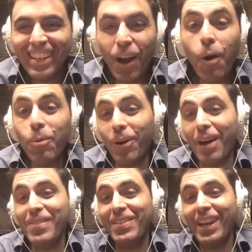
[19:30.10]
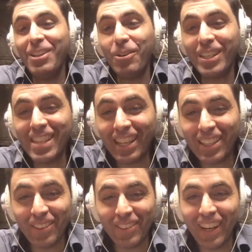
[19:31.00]
Oh, well, I mean, I know exactly
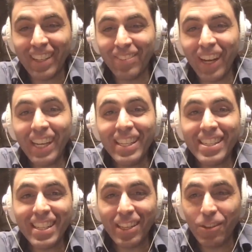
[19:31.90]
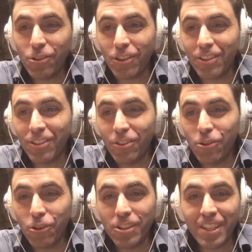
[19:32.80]
what mine is, that you
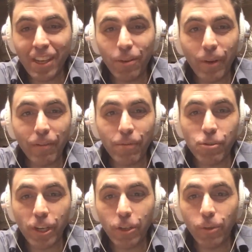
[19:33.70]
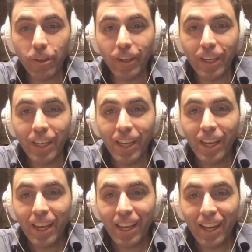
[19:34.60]
should stay away from jQuery
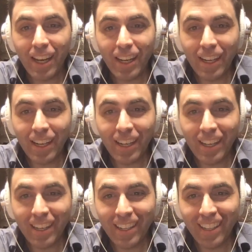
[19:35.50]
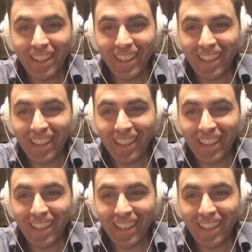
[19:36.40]
uh,